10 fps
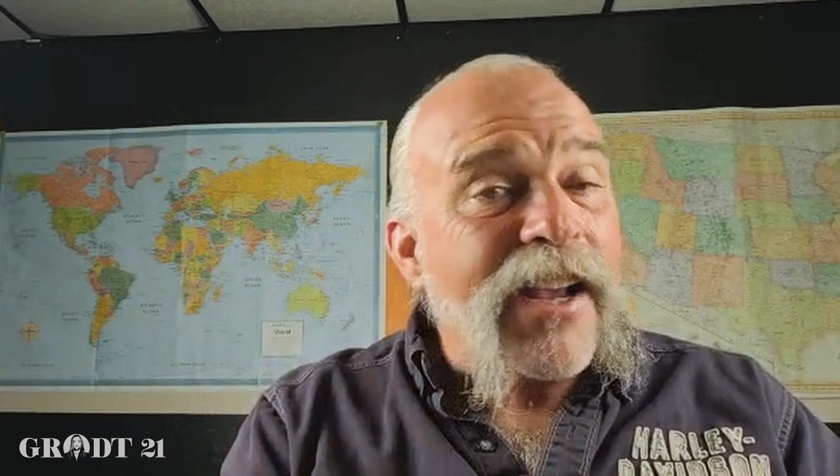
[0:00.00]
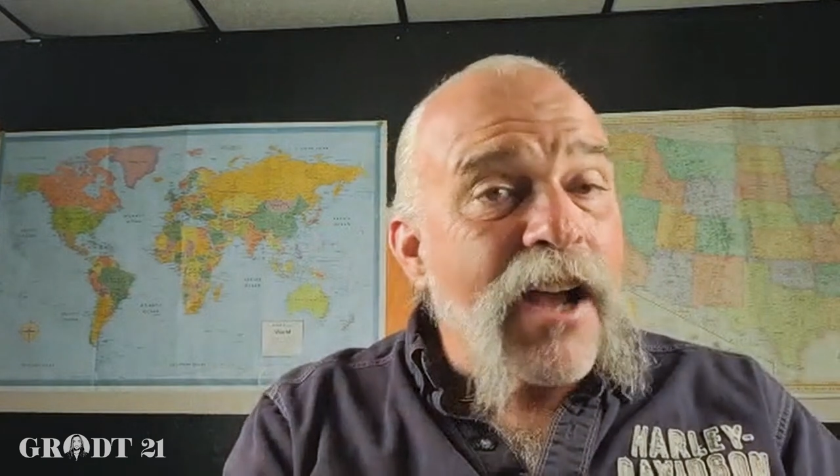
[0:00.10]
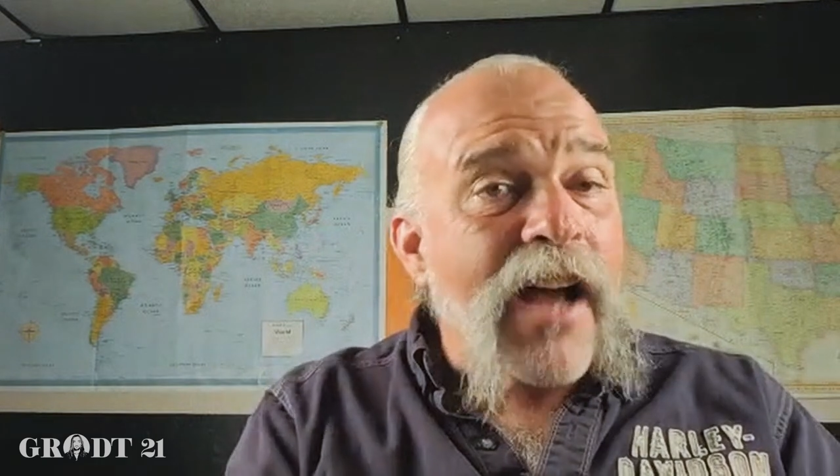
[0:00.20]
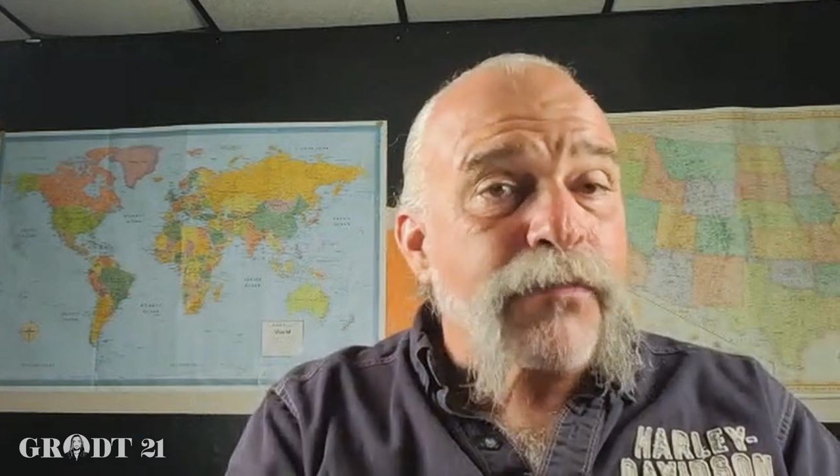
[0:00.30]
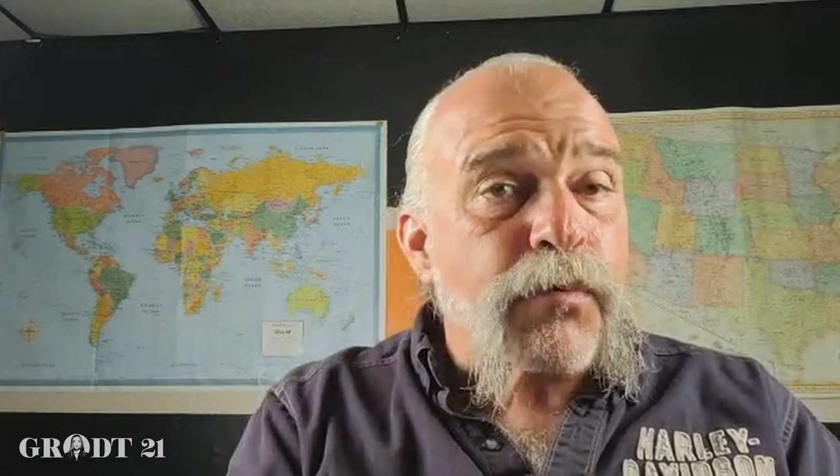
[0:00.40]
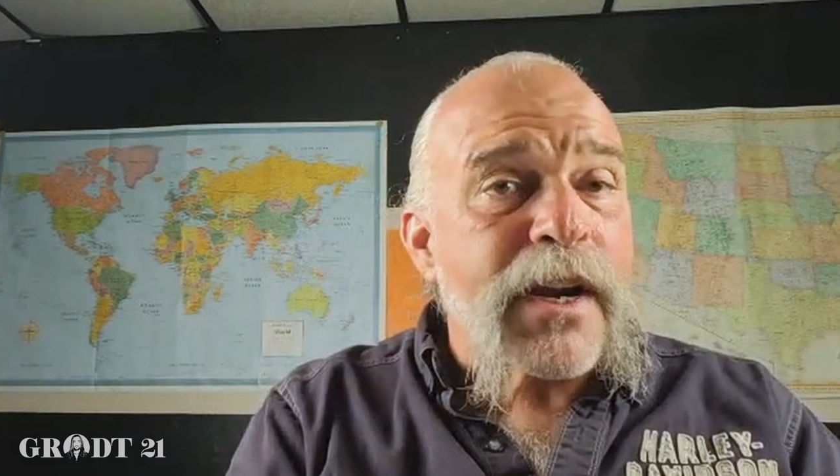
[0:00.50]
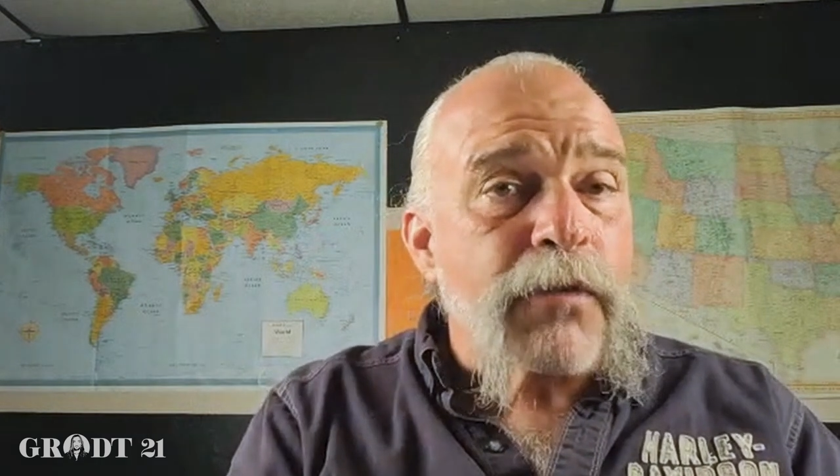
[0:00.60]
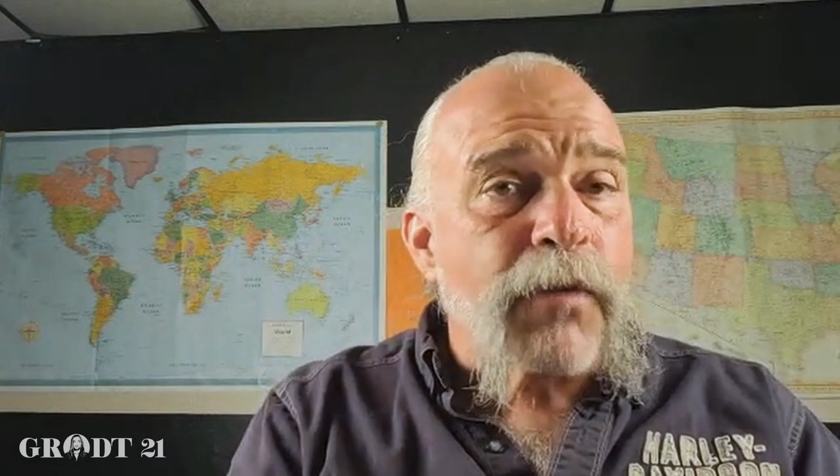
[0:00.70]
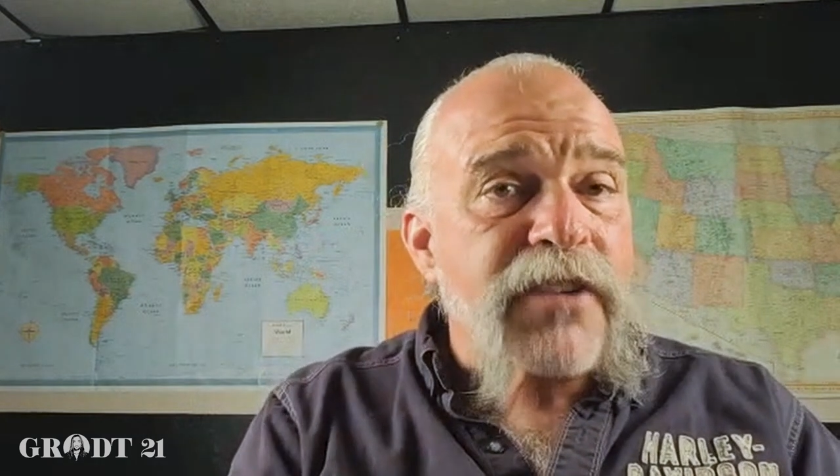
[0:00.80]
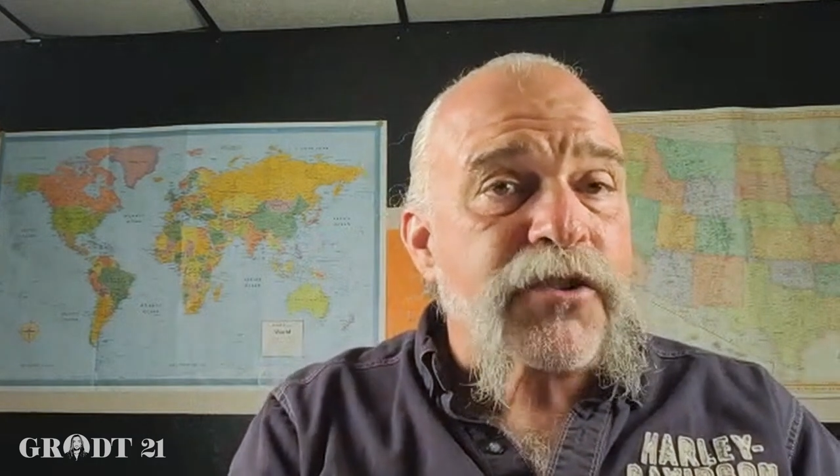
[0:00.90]
I got
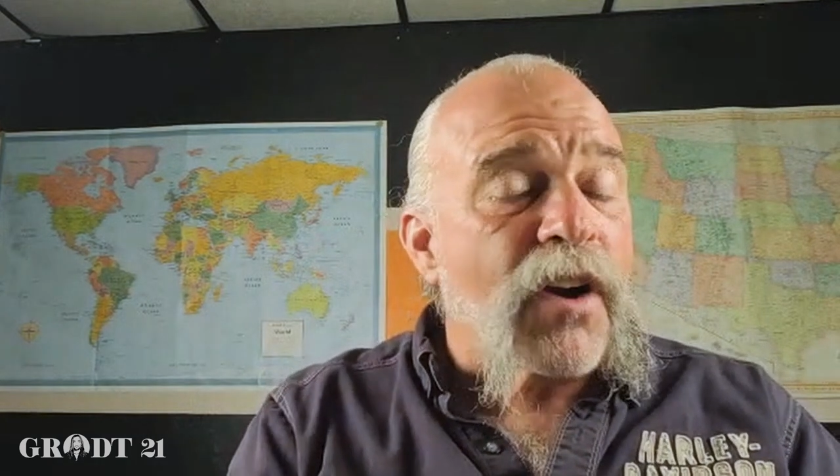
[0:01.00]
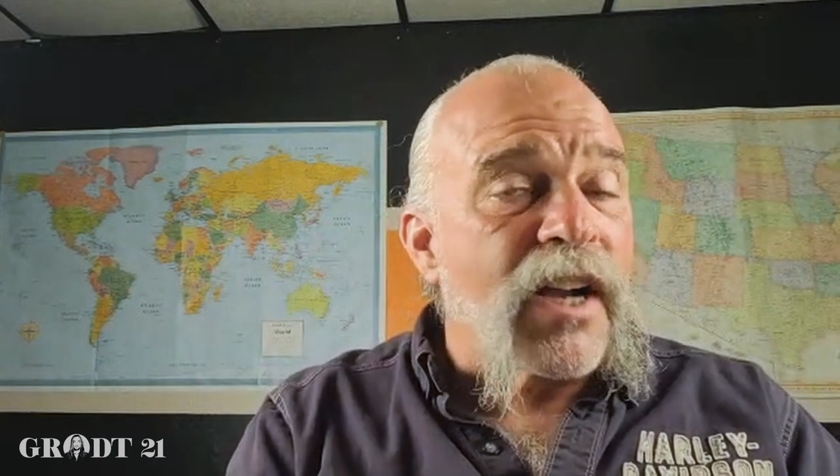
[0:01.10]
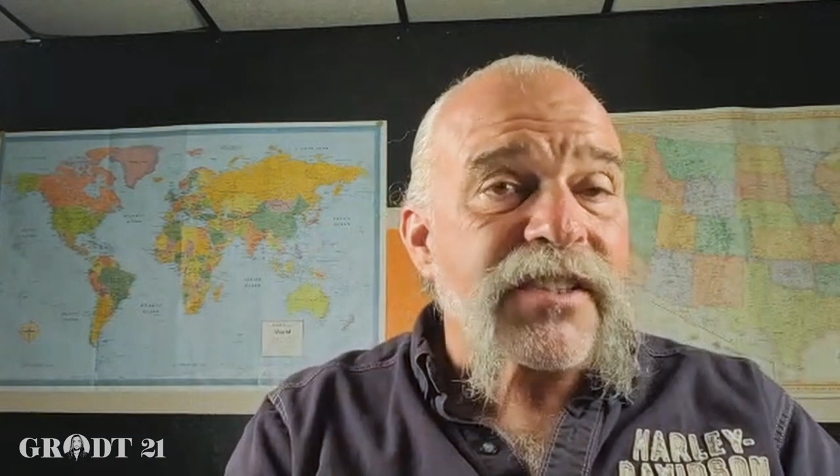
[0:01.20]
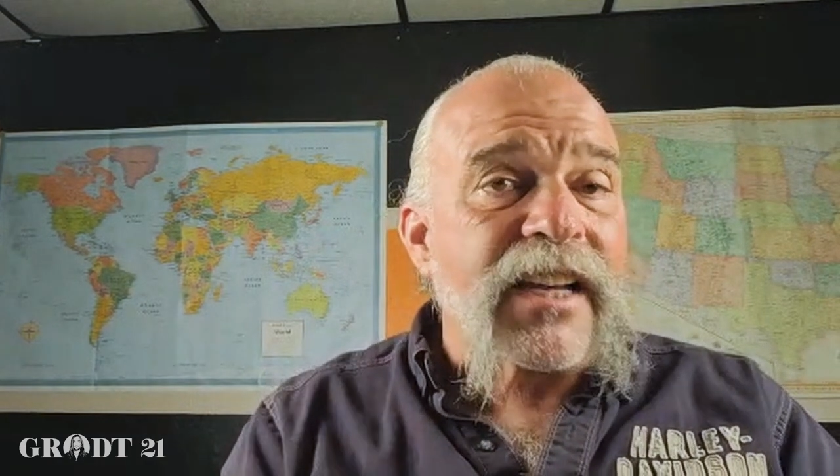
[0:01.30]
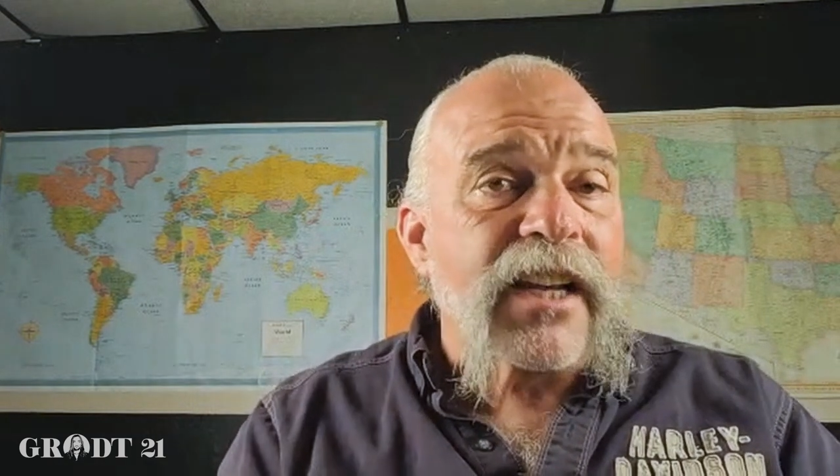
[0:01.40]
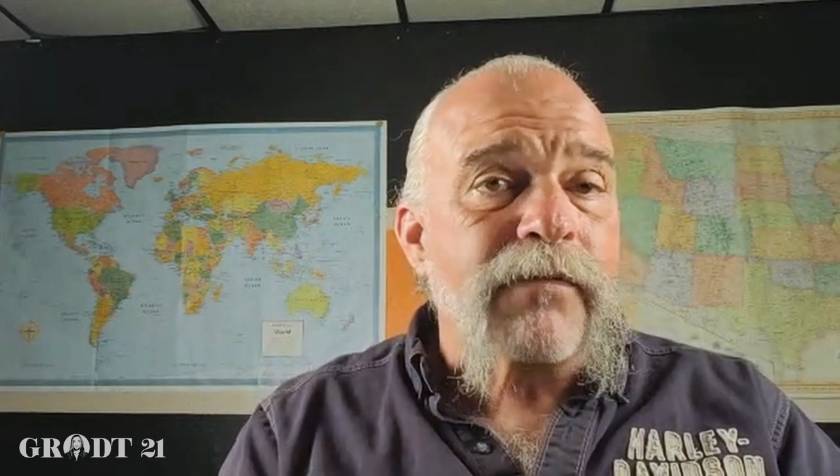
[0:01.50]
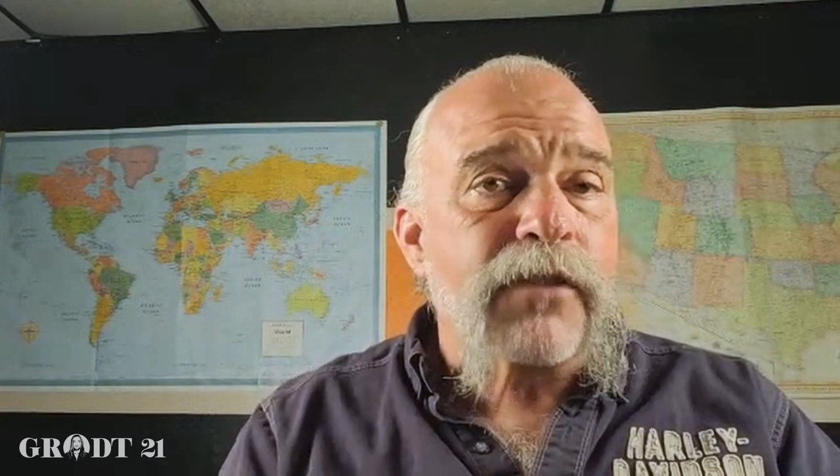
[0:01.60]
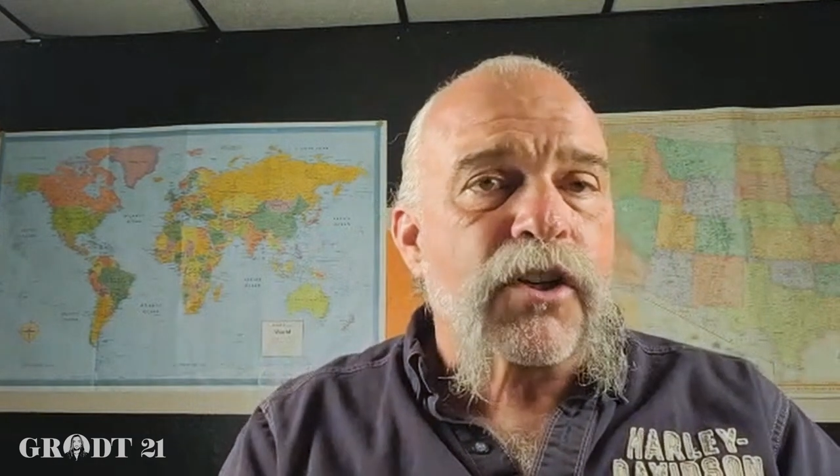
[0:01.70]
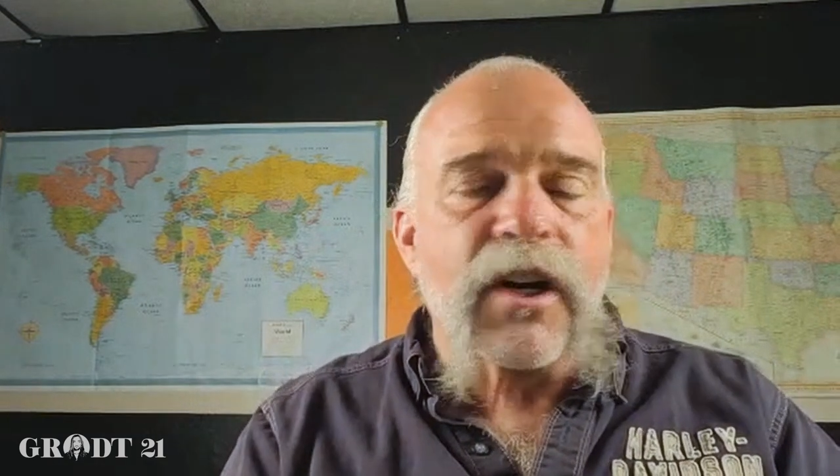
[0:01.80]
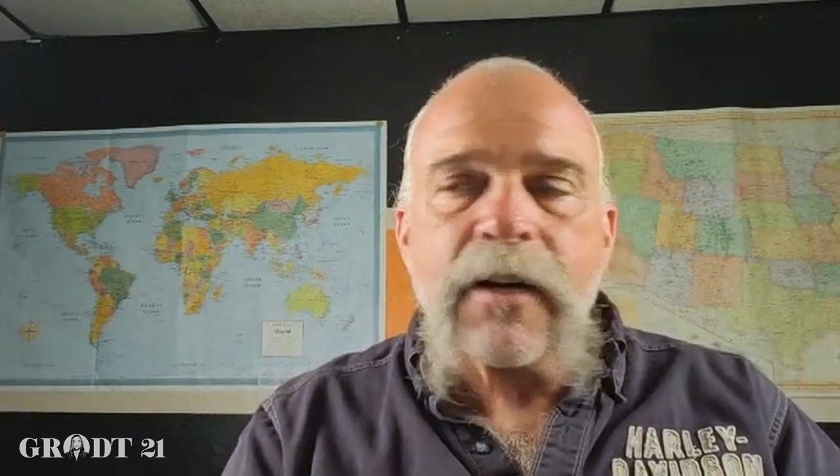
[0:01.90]
three restaurants. I
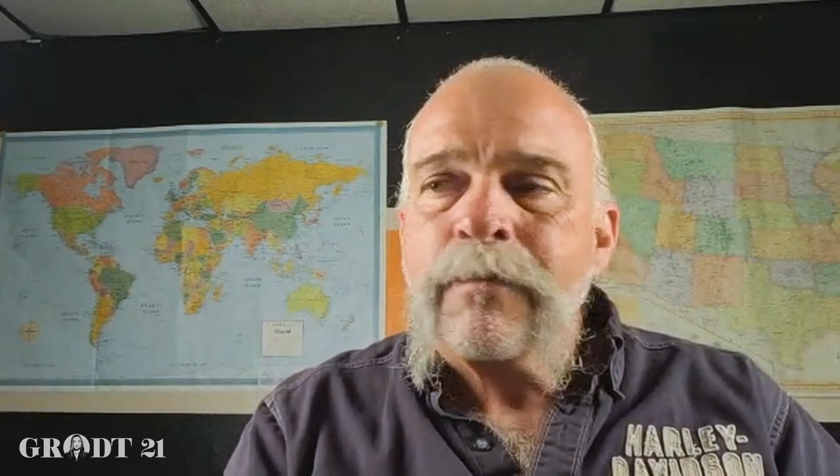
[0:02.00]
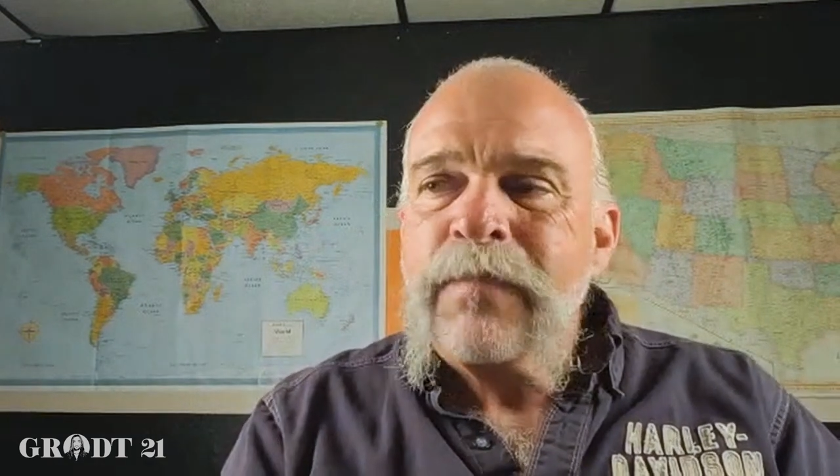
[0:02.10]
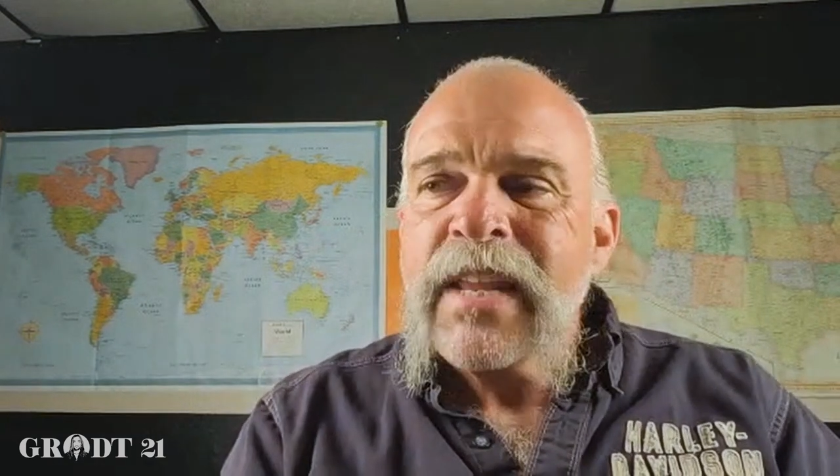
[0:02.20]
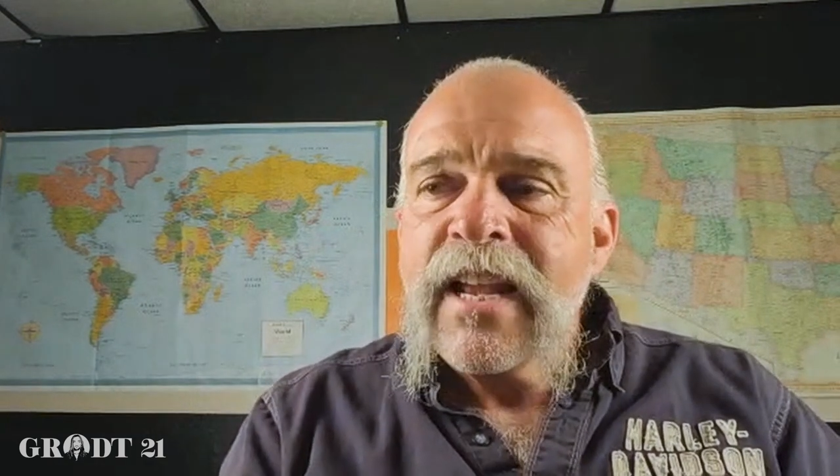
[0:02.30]
love to cook.